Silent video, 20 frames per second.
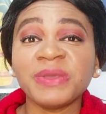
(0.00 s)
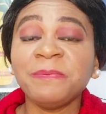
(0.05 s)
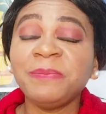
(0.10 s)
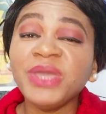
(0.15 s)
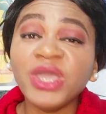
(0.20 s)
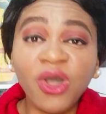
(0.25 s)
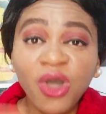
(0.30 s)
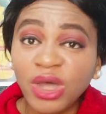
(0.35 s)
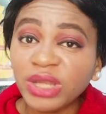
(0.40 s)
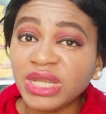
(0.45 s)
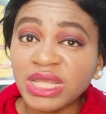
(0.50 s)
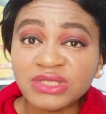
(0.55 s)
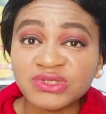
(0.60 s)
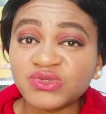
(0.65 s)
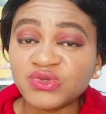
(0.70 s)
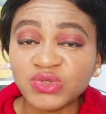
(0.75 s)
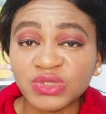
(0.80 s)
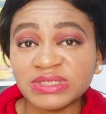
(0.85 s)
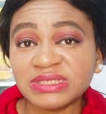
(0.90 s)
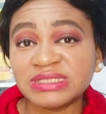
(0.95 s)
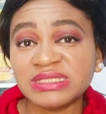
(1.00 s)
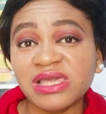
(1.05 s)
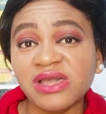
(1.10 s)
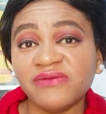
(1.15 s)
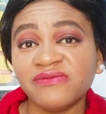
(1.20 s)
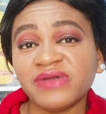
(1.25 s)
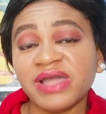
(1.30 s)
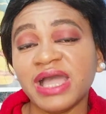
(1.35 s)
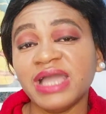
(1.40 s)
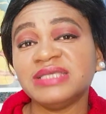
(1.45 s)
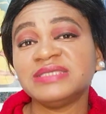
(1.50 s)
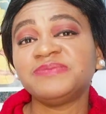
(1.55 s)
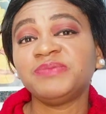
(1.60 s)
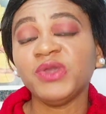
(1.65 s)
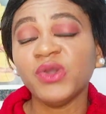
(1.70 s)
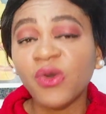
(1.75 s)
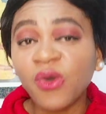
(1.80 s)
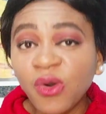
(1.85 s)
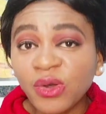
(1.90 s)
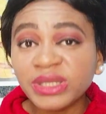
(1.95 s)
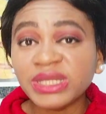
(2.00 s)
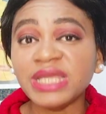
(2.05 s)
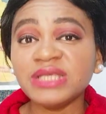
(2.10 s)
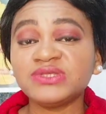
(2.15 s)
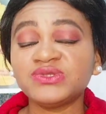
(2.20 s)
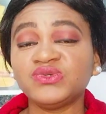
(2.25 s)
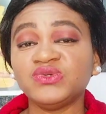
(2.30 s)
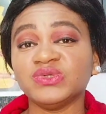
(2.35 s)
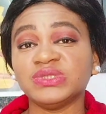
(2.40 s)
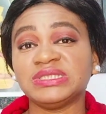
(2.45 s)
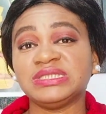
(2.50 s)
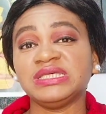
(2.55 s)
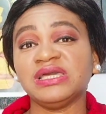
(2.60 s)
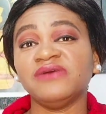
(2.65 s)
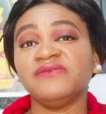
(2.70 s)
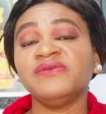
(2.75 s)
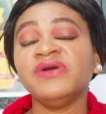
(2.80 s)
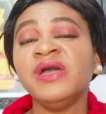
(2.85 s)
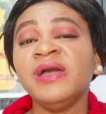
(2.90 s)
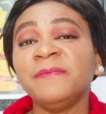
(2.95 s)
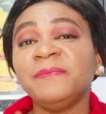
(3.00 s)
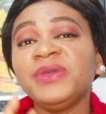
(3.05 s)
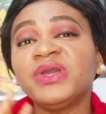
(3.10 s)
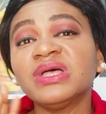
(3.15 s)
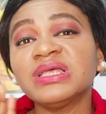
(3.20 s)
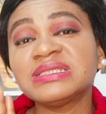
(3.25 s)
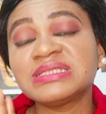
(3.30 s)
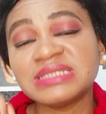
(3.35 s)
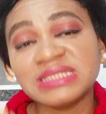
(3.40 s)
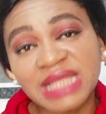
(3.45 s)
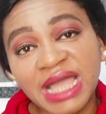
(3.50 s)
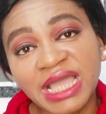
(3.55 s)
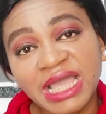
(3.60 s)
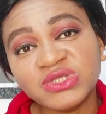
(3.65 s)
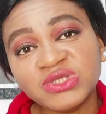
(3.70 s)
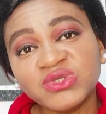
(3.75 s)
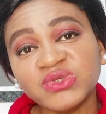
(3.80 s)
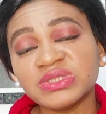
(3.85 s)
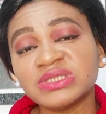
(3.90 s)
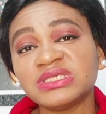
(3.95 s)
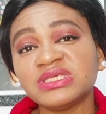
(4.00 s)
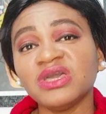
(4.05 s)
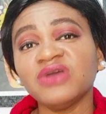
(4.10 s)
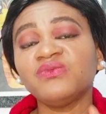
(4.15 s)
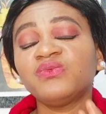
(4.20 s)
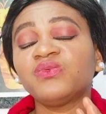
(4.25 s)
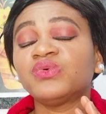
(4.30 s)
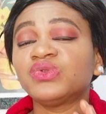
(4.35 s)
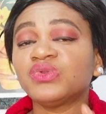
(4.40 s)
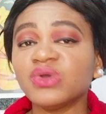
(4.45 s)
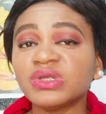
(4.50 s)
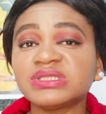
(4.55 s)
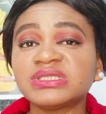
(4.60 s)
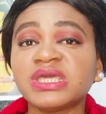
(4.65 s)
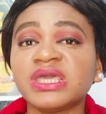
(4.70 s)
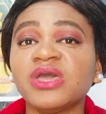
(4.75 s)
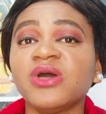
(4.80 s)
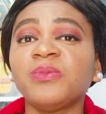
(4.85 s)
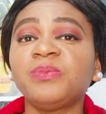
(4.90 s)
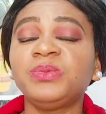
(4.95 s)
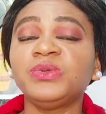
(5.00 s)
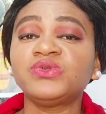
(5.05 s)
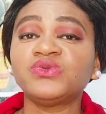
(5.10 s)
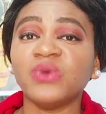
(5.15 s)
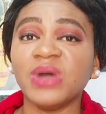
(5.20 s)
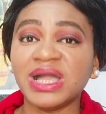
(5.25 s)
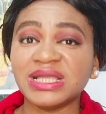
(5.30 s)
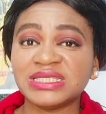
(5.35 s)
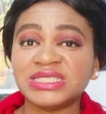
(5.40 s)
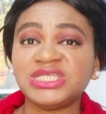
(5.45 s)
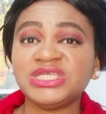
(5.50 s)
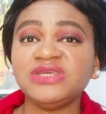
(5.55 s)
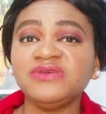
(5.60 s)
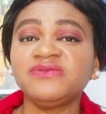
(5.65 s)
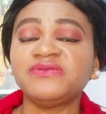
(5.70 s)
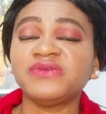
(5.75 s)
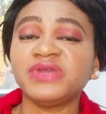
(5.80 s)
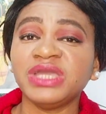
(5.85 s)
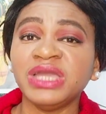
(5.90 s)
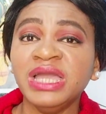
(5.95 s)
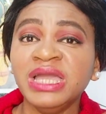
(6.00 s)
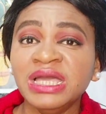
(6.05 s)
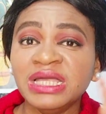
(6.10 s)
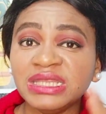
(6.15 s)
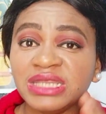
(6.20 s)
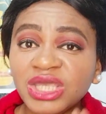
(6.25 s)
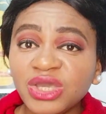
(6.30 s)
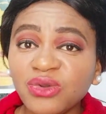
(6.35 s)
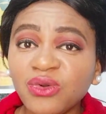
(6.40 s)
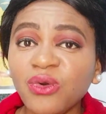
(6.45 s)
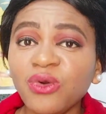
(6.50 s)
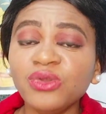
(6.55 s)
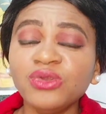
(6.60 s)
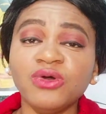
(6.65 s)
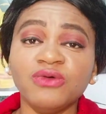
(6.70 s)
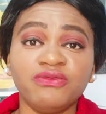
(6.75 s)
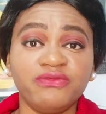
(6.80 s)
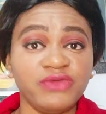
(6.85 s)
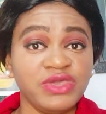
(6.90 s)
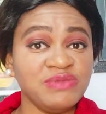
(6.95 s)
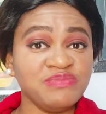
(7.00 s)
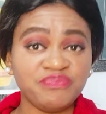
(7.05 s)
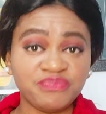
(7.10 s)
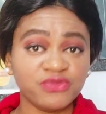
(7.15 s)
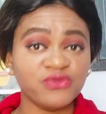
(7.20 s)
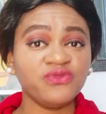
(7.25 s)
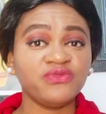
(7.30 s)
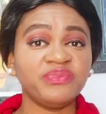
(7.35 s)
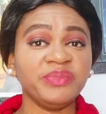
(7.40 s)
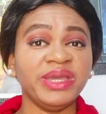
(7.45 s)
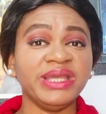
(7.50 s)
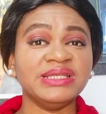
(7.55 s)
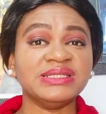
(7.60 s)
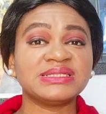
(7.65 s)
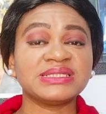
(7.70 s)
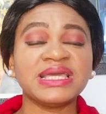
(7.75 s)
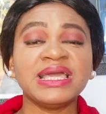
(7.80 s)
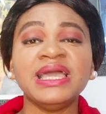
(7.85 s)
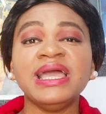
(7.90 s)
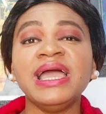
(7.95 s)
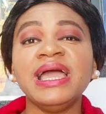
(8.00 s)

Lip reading: Be honest to yourself, guys. Be honest to yourself, because lying to yourself will not help you to achieve the goal of improvement.